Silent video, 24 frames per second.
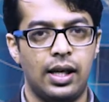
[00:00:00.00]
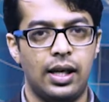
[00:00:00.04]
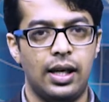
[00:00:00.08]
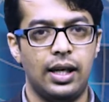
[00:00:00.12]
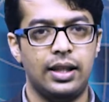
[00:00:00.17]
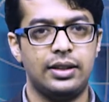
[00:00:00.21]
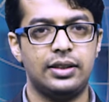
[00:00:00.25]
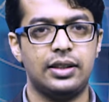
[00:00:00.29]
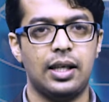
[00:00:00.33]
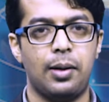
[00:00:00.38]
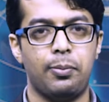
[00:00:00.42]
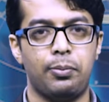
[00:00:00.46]

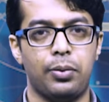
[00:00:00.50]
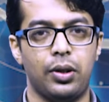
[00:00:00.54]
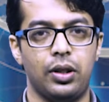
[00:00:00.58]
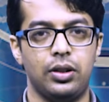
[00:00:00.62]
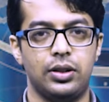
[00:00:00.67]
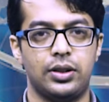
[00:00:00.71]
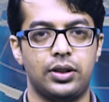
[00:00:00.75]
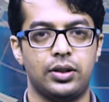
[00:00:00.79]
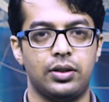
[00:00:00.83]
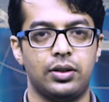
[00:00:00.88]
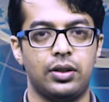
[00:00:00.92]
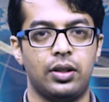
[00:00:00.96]

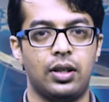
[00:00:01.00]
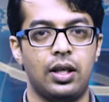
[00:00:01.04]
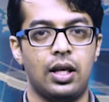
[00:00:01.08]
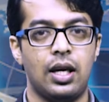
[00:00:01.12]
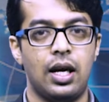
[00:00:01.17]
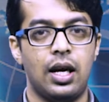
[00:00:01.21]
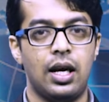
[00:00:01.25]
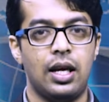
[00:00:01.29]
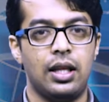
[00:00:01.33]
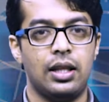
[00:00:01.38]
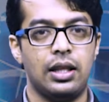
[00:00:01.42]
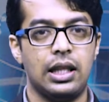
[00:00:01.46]
Examples,
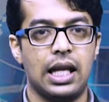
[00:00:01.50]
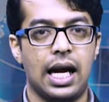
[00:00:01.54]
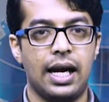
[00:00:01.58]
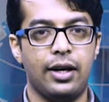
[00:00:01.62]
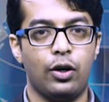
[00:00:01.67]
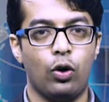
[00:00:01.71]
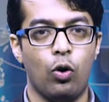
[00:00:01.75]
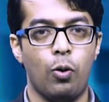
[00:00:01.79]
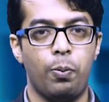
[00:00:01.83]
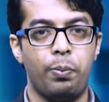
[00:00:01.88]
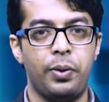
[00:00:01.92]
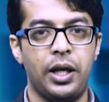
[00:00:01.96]

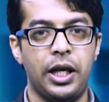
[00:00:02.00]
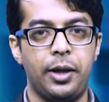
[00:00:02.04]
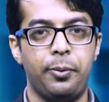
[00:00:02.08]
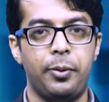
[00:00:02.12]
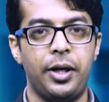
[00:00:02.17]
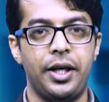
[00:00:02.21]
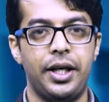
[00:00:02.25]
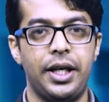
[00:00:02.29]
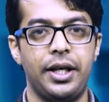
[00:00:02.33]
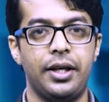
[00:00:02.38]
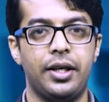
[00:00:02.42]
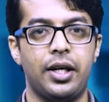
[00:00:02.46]
like opening
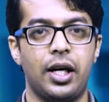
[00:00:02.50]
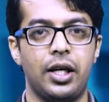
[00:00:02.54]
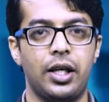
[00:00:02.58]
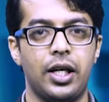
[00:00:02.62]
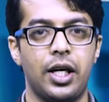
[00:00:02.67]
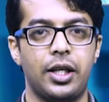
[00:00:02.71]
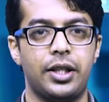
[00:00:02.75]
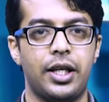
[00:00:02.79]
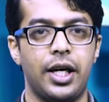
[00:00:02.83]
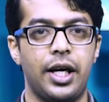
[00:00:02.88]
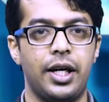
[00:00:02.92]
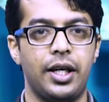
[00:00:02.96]
meeting
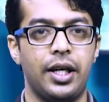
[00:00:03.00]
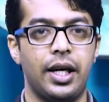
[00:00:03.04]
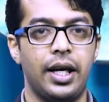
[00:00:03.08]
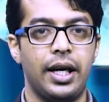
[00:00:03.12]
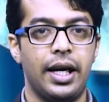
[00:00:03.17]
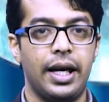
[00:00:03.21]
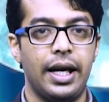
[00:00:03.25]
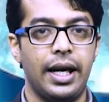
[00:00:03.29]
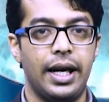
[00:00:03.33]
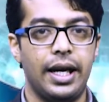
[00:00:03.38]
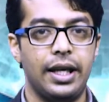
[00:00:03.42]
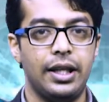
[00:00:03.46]
conducted
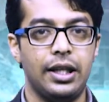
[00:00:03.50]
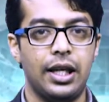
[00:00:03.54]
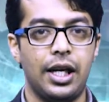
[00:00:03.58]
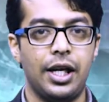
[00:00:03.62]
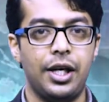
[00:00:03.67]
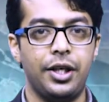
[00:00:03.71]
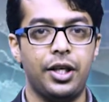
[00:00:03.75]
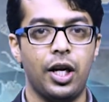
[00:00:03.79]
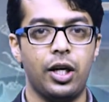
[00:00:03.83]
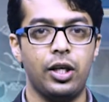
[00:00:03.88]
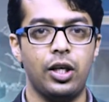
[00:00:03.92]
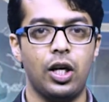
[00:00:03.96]
in
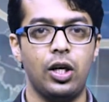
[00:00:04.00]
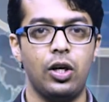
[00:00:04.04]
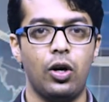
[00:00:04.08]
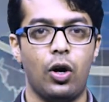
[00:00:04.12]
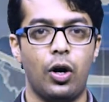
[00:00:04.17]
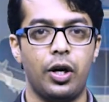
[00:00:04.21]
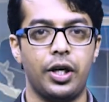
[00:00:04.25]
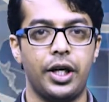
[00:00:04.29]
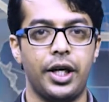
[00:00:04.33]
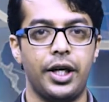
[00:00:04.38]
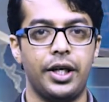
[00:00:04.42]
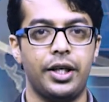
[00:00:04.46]
internal
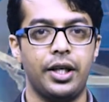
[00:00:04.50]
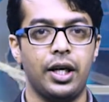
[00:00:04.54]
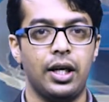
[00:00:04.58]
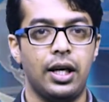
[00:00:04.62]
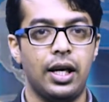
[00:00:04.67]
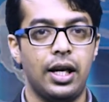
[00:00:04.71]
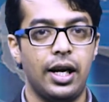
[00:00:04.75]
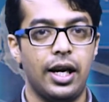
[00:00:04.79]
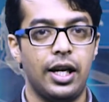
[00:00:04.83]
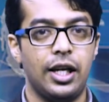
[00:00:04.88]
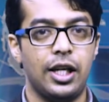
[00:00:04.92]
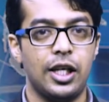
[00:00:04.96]
audit
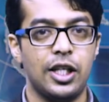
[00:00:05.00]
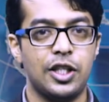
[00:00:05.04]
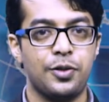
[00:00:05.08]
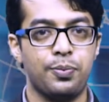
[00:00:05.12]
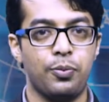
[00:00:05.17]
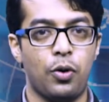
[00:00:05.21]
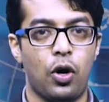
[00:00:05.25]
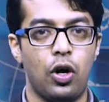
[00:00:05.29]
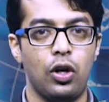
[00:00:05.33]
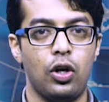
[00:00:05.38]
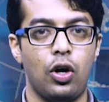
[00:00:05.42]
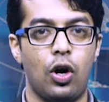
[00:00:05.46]
in a
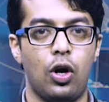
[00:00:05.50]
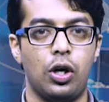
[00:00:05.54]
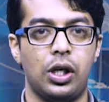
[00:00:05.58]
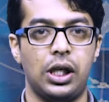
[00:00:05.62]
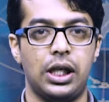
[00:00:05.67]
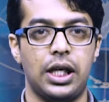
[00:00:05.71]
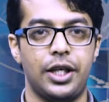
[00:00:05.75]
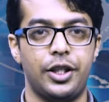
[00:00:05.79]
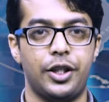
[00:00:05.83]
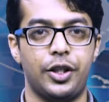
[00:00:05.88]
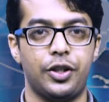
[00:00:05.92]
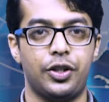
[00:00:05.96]
small
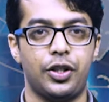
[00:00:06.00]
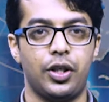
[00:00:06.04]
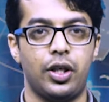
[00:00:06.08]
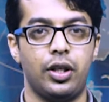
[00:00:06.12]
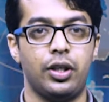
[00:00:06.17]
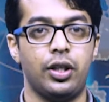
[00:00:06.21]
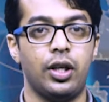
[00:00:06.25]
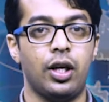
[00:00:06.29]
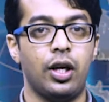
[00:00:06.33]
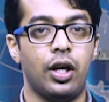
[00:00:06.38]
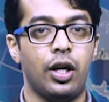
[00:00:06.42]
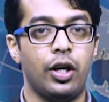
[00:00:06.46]

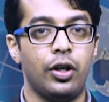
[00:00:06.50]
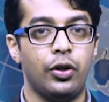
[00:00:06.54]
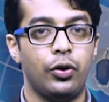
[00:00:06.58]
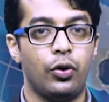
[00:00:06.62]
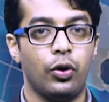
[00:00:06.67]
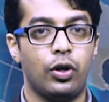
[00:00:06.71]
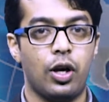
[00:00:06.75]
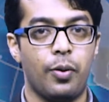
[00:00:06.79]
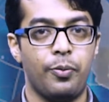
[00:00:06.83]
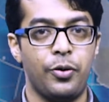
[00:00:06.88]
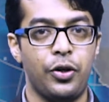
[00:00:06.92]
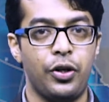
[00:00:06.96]
organization to
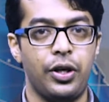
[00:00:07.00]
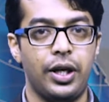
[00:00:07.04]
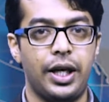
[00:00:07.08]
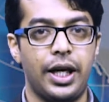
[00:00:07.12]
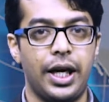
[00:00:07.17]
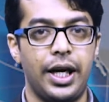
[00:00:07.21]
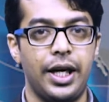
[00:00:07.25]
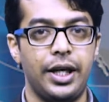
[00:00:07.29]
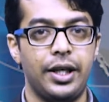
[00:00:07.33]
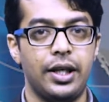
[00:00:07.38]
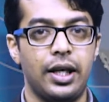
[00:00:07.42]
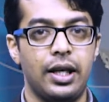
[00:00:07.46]

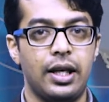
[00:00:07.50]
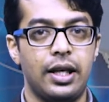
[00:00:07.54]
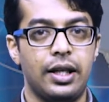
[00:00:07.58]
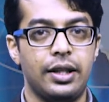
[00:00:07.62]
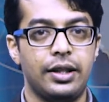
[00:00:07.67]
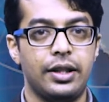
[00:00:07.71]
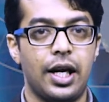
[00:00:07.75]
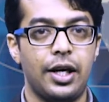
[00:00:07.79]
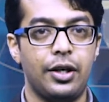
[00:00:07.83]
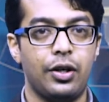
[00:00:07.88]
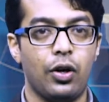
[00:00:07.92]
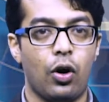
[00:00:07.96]
communicate
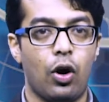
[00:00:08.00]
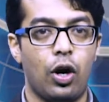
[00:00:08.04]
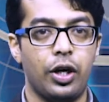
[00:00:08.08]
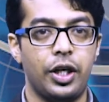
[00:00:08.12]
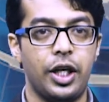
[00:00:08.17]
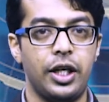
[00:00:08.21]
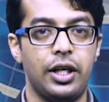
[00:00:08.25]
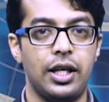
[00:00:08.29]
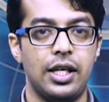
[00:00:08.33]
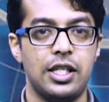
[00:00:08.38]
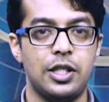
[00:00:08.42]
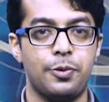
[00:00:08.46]
that
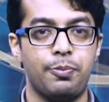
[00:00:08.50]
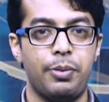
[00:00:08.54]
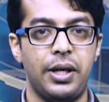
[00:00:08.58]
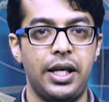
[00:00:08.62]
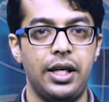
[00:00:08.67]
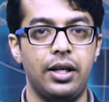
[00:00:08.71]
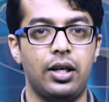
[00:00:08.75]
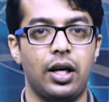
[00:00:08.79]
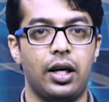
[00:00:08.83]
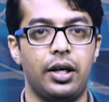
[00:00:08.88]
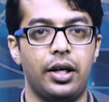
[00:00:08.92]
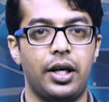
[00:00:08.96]
audit is
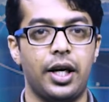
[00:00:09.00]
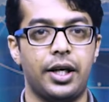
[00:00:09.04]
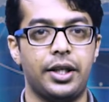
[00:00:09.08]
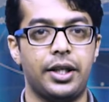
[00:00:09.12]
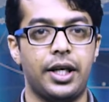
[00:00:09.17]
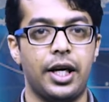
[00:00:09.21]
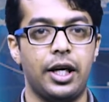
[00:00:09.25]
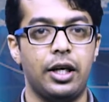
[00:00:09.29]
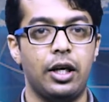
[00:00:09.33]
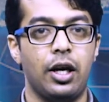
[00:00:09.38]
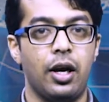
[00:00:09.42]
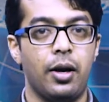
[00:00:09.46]
being
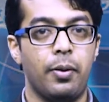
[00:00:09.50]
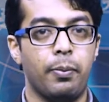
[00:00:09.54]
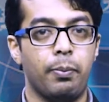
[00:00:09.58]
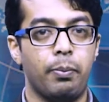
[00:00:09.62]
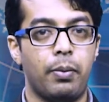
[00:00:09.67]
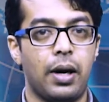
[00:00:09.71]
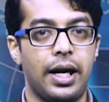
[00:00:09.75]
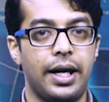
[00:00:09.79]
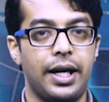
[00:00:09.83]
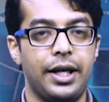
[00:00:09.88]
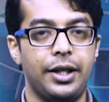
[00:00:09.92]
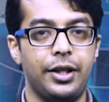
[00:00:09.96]
conducted
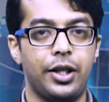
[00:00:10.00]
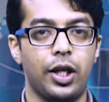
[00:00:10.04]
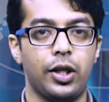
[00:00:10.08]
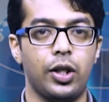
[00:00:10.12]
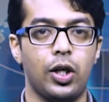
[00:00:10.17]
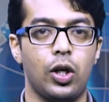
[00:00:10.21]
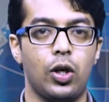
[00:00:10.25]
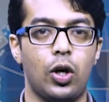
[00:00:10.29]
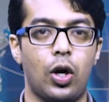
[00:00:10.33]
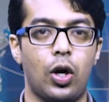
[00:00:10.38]
by internal